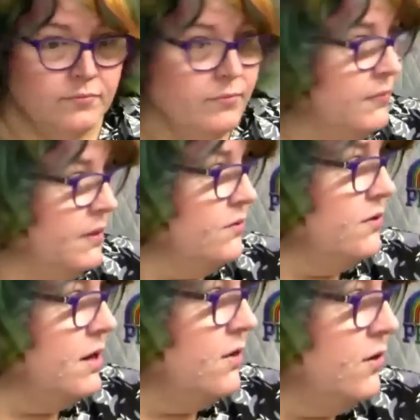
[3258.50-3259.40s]
there's
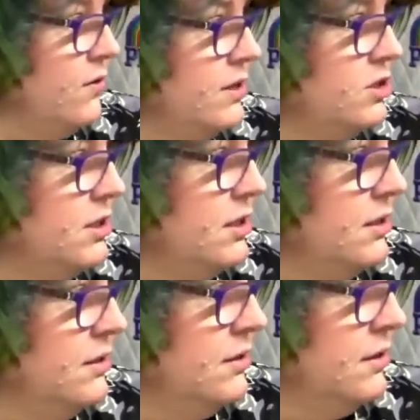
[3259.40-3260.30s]
another question.
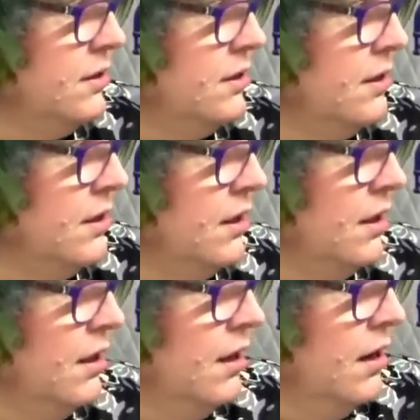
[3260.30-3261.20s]

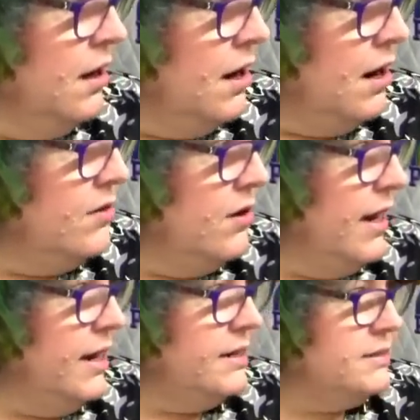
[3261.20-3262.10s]
Are there
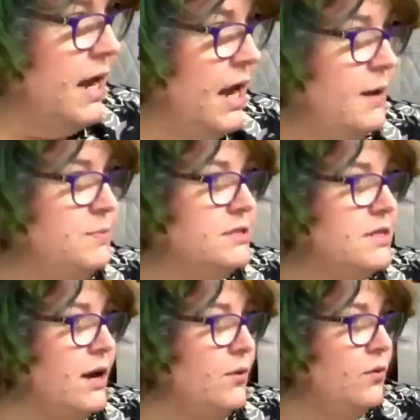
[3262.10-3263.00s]
any types
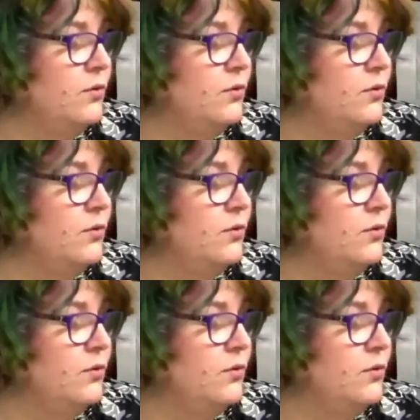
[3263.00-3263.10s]
that